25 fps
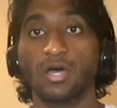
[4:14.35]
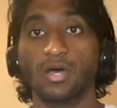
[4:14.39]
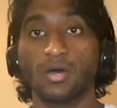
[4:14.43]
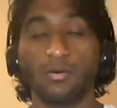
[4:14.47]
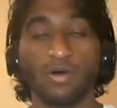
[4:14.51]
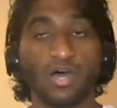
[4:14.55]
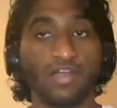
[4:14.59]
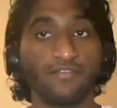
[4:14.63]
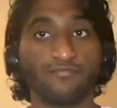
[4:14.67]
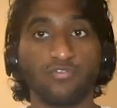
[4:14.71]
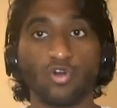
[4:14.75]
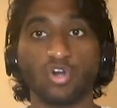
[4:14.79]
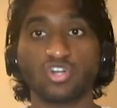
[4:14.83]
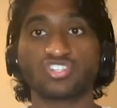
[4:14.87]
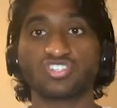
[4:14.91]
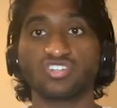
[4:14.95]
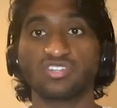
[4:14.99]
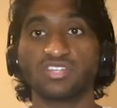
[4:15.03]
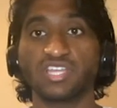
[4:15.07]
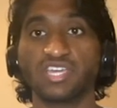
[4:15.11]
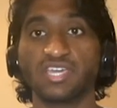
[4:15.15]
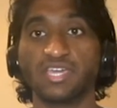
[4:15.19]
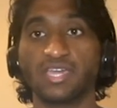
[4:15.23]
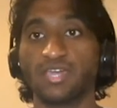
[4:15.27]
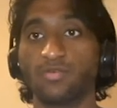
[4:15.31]

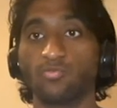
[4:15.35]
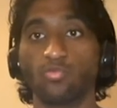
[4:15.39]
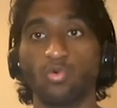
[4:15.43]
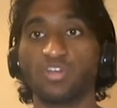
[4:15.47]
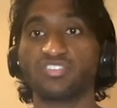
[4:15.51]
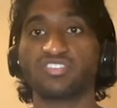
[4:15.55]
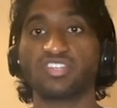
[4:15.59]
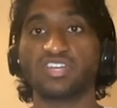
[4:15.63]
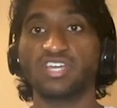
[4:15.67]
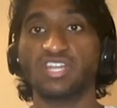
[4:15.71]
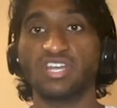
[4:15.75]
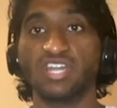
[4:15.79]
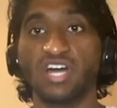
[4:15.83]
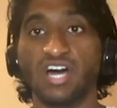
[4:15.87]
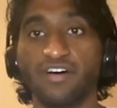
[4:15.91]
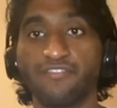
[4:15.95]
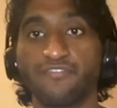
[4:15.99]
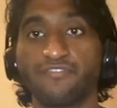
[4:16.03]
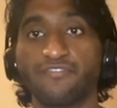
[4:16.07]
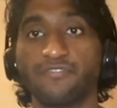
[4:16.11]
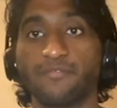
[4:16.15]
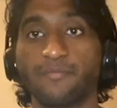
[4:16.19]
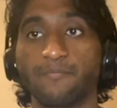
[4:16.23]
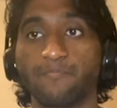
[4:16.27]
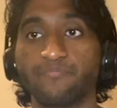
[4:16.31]
Unfortunately, it wasn't
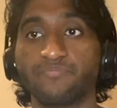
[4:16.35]
enough